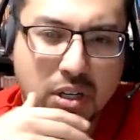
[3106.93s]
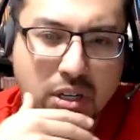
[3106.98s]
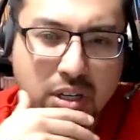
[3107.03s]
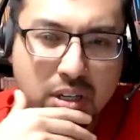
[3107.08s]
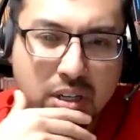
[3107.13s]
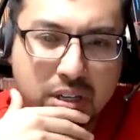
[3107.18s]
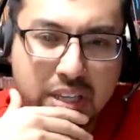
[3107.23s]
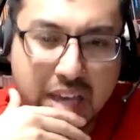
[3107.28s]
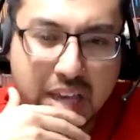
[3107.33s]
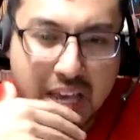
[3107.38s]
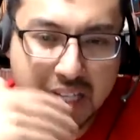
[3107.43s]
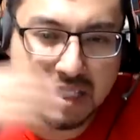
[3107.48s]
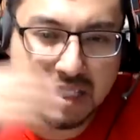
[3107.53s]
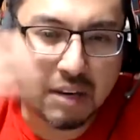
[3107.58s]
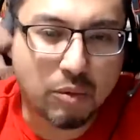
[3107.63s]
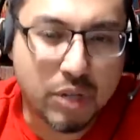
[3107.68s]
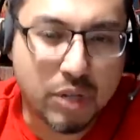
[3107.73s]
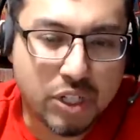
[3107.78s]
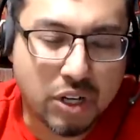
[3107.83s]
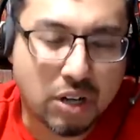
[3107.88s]
yes, I
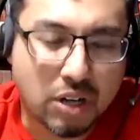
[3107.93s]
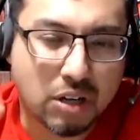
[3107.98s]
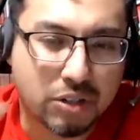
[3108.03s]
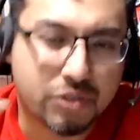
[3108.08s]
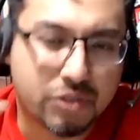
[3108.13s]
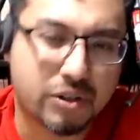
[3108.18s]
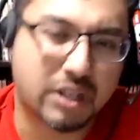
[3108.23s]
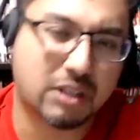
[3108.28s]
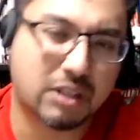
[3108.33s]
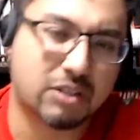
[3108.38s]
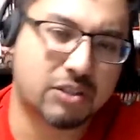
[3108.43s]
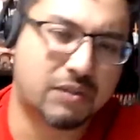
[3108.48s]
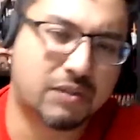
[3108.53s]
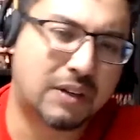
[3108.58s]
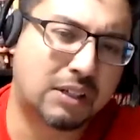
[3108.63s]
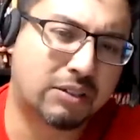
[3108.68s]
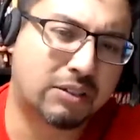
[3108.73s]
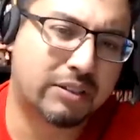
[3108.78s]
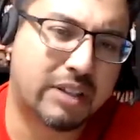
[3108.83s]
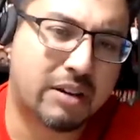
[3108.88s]
wish all trailers
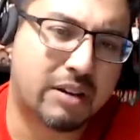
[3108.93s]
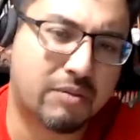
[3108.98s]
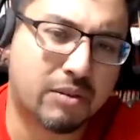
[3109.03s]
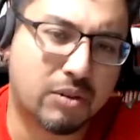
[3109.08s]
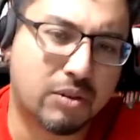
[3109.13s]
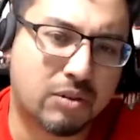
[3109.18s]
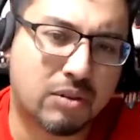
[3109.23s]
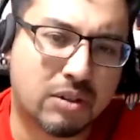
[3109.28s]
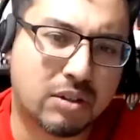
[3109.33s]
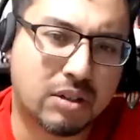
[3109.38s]
follow that rule.